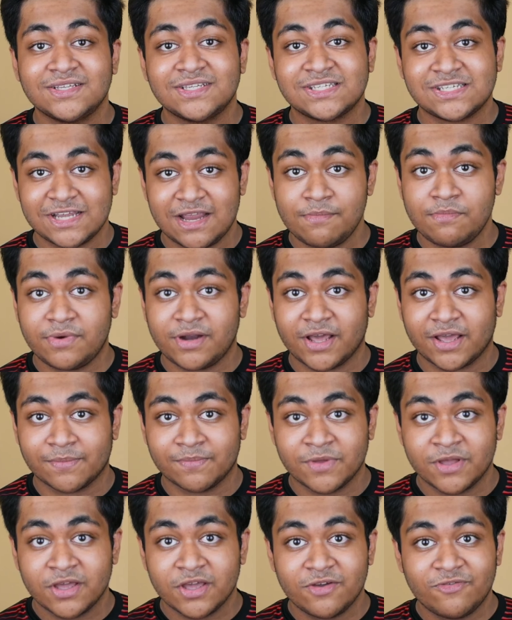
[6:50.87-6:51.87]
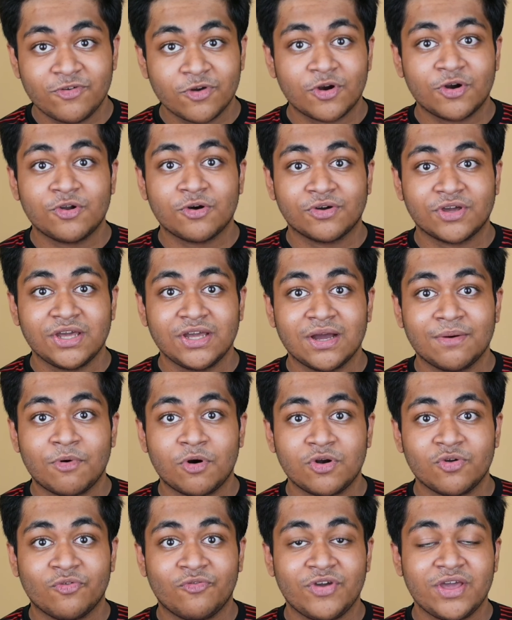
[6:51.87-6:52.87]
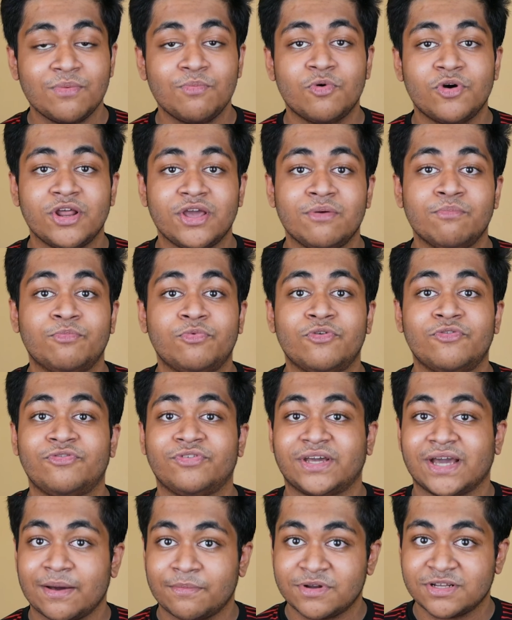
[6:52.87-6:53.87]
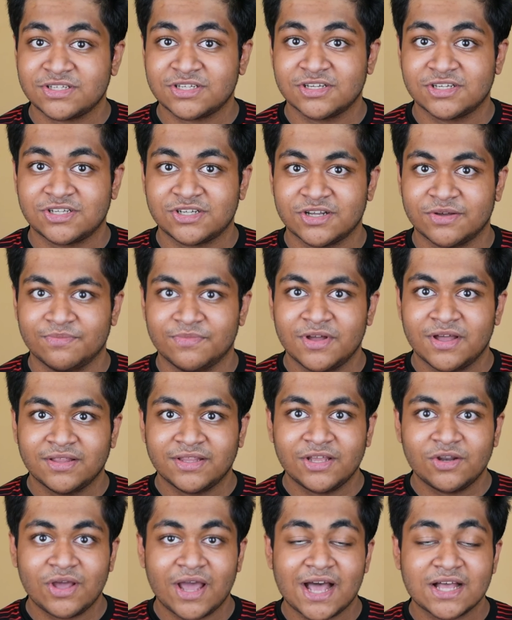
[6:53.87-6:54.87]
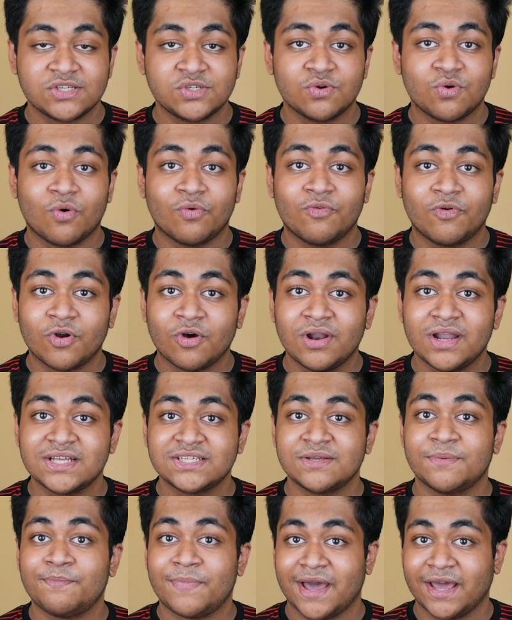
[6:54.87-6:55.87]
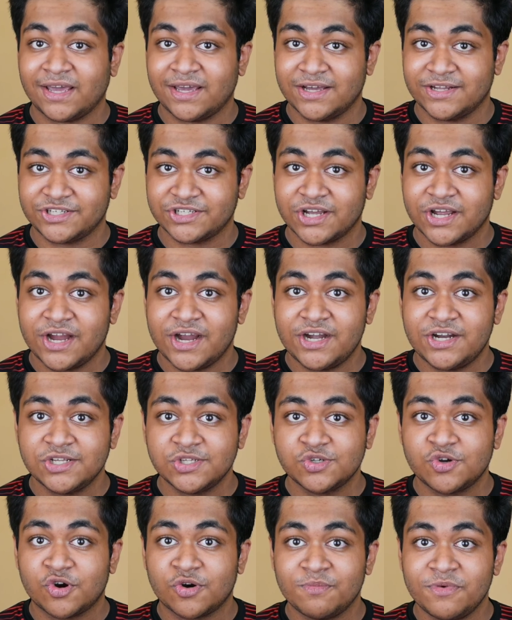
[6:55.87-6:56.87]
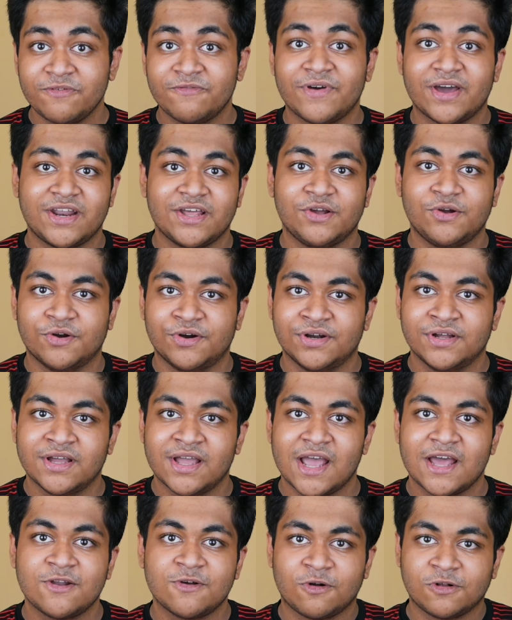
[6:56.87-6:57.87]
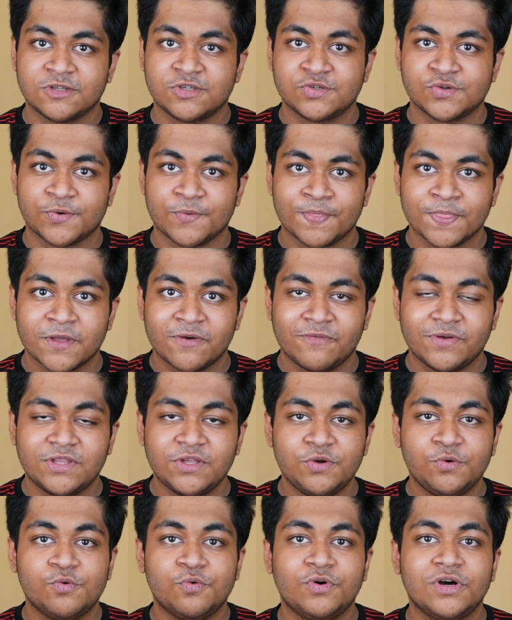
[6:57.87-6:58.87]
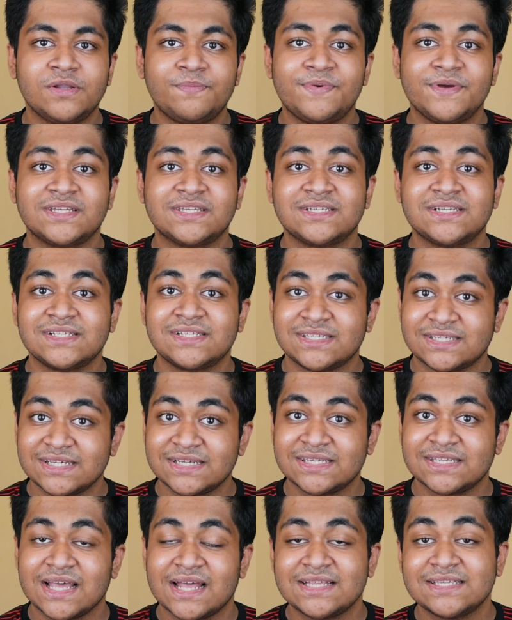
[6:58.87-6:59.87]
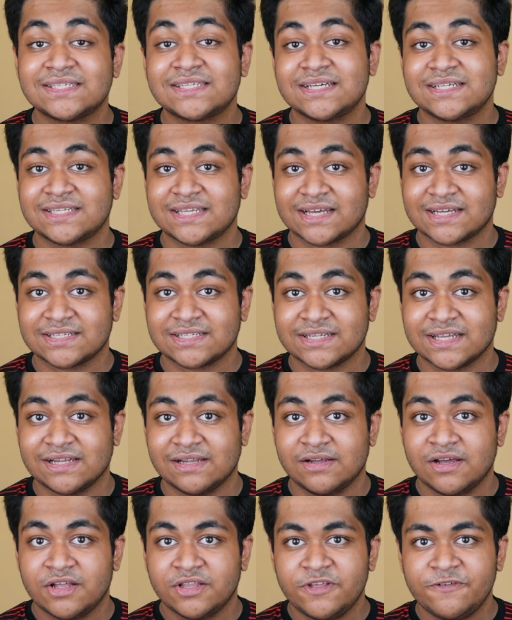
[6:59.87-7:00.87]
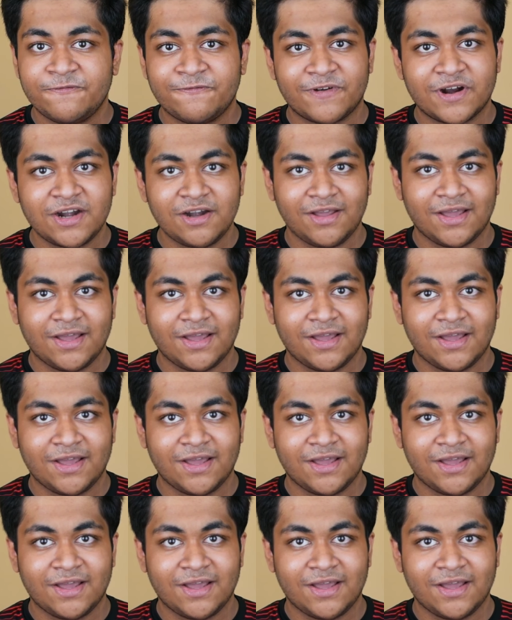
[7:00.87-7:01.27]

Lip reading: same time, if you are talking about way more improved camera system, then as overall as a package, it is going to be very good. And also with the Google Pixel 6 and 6 XL, the front